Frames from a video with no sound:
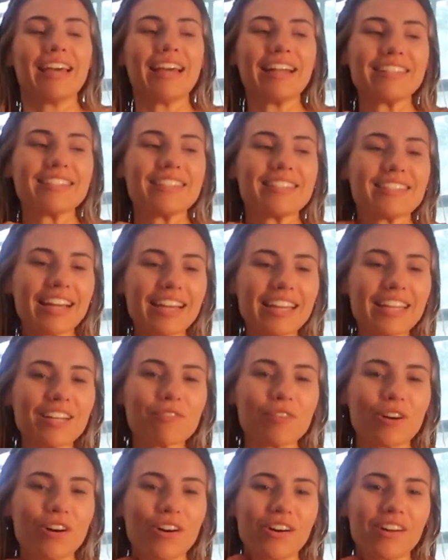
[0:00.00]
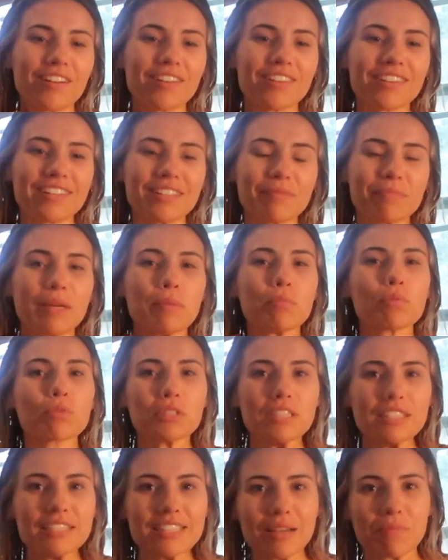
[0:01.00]
And second of all, my
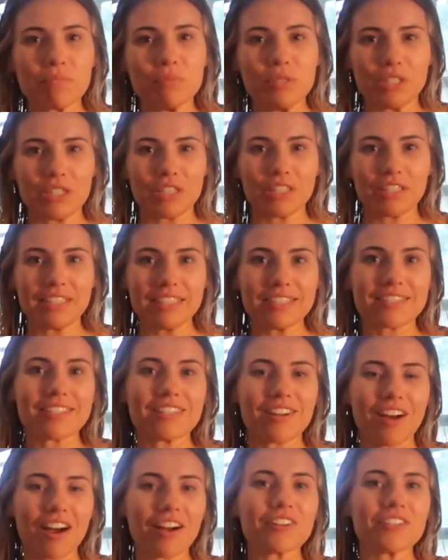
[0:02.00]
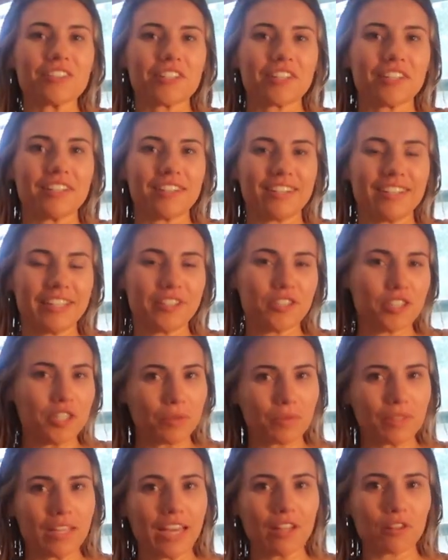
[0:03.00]
preceptor is a doctor and
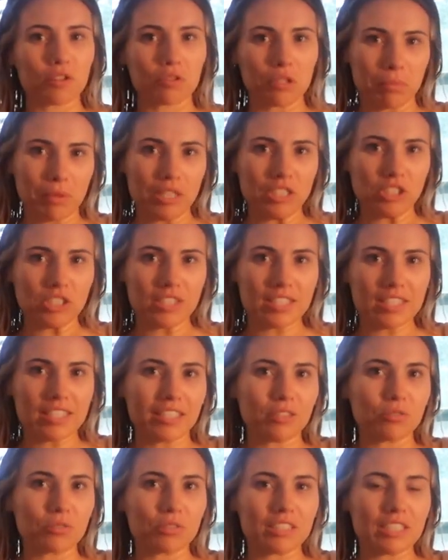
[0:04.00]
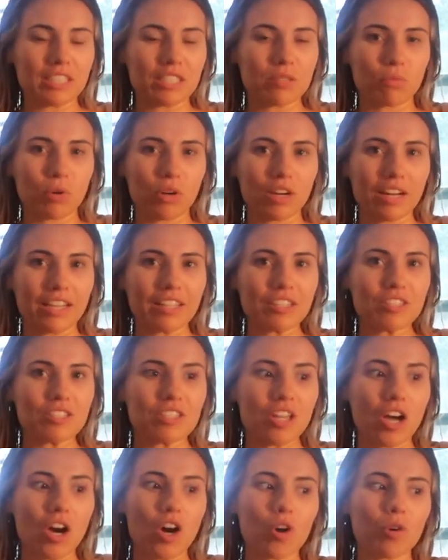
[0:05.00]
she only had 3 patients scheduled this morning.
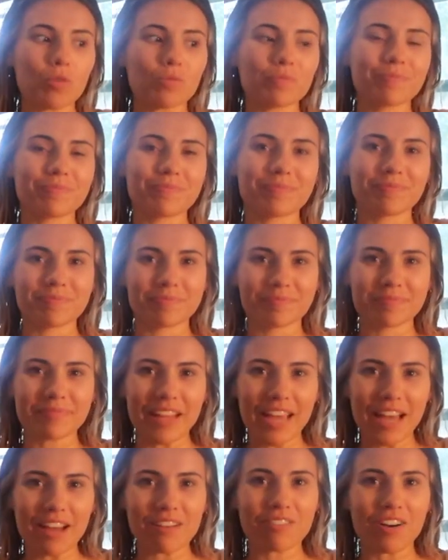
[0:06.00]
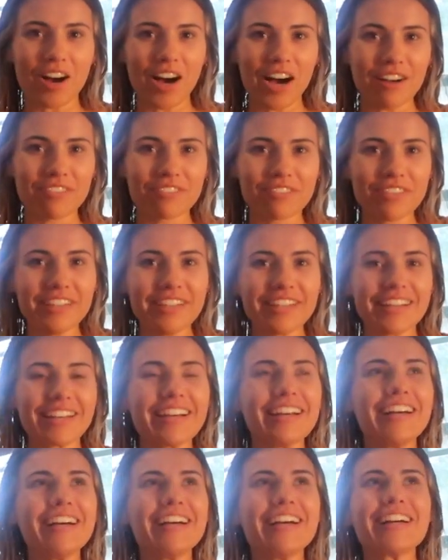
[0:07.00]
So F off.
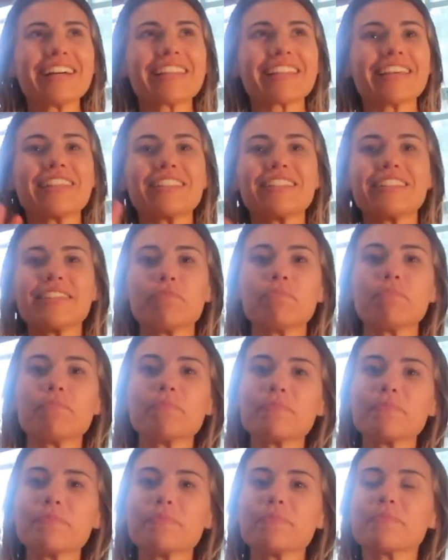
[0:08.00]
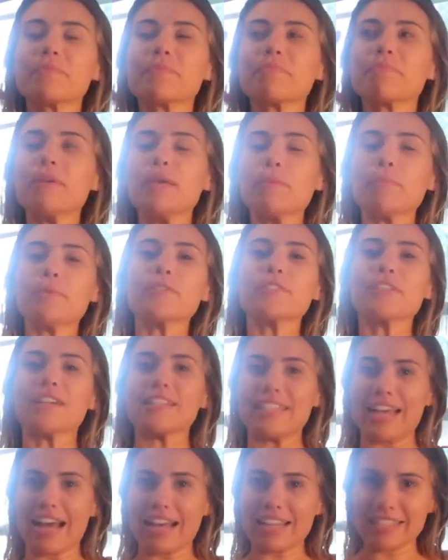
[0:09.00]
Like the people's
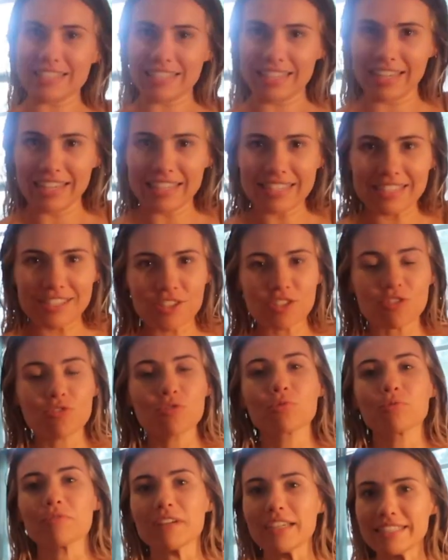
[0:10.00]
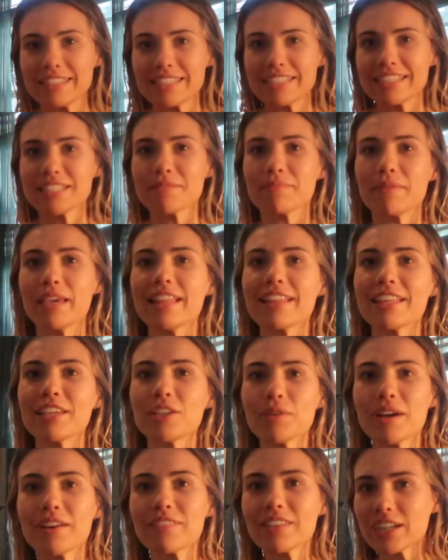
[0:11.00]
audacity is just crazy to me.
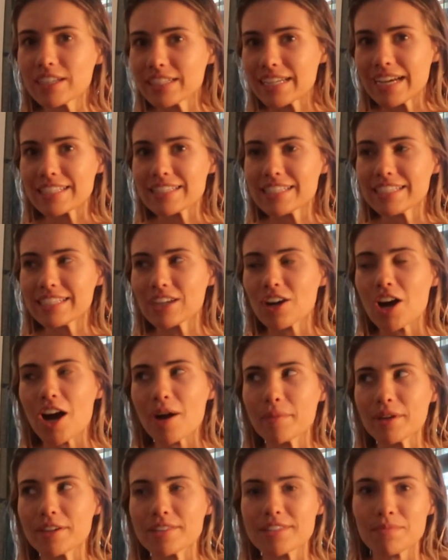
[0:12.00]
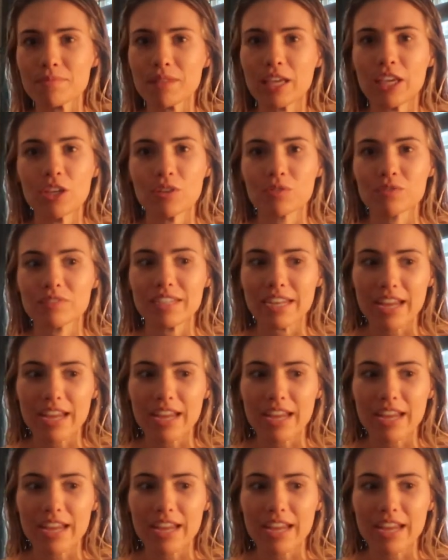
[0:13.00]
Like you have the audacity to comment on something you